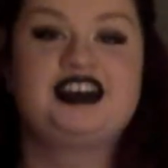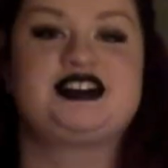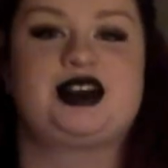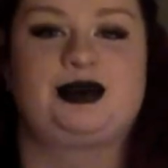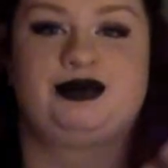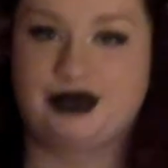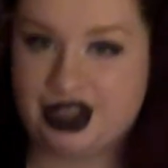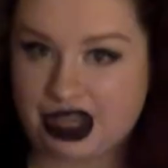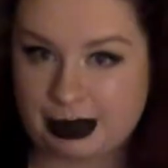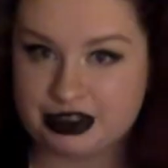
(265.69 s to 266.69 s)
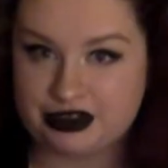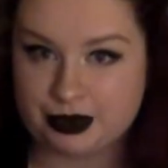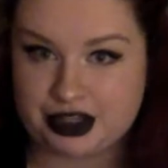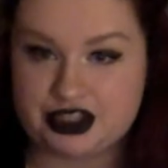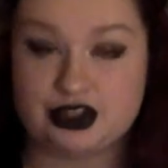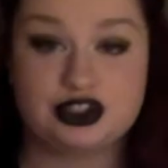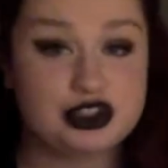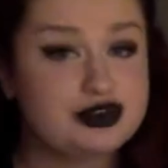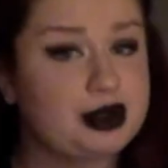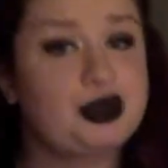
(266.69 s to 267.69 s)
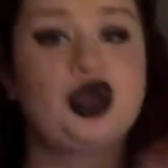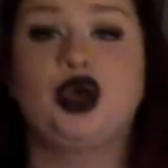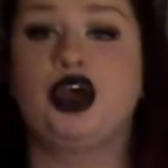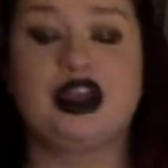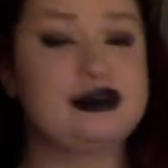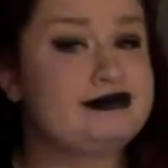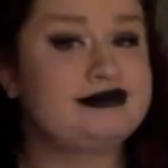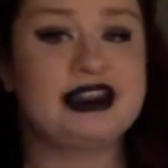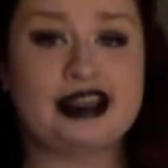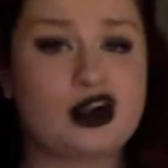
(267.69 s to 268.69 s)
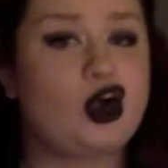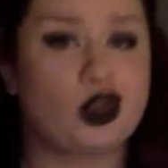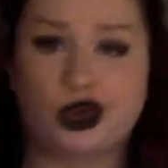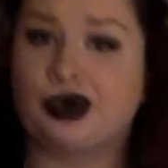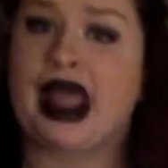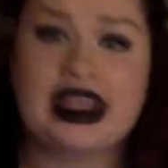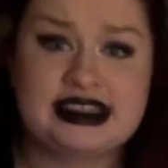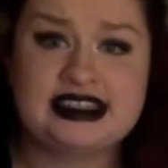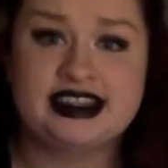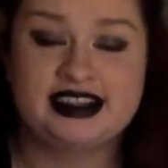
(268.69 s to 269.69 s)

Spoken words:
So a couple different ways you can choose from. They're all correct.